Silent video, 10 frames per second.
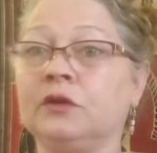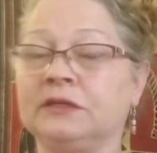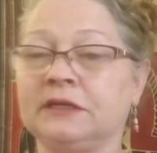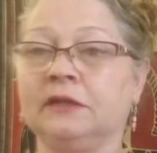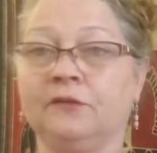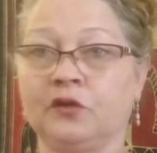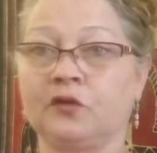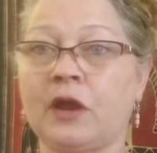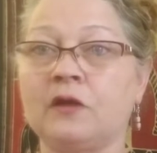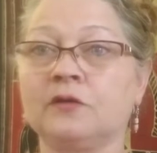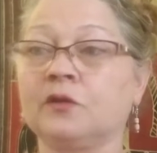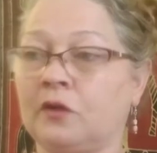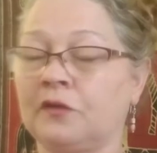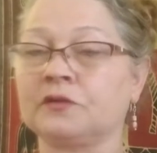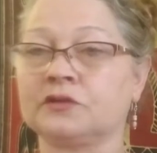can tell if you're grounded
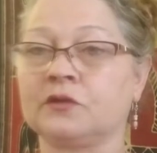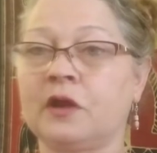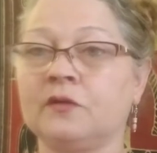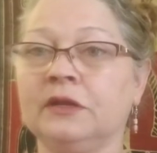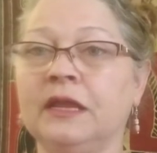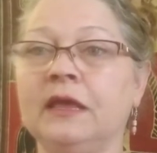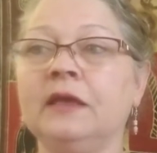or others are grounded,